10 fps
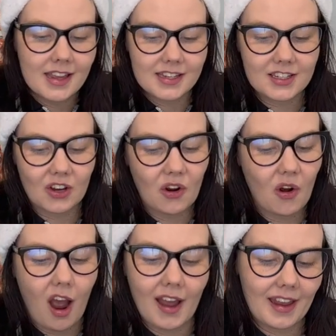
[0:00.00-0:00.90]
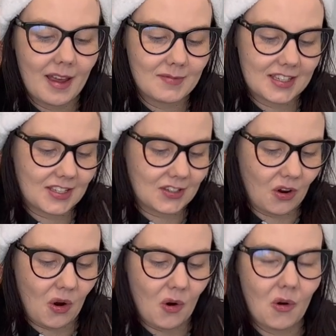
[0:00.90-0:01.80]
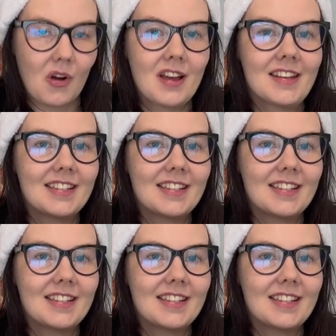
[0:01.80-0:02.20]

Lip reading: So I am so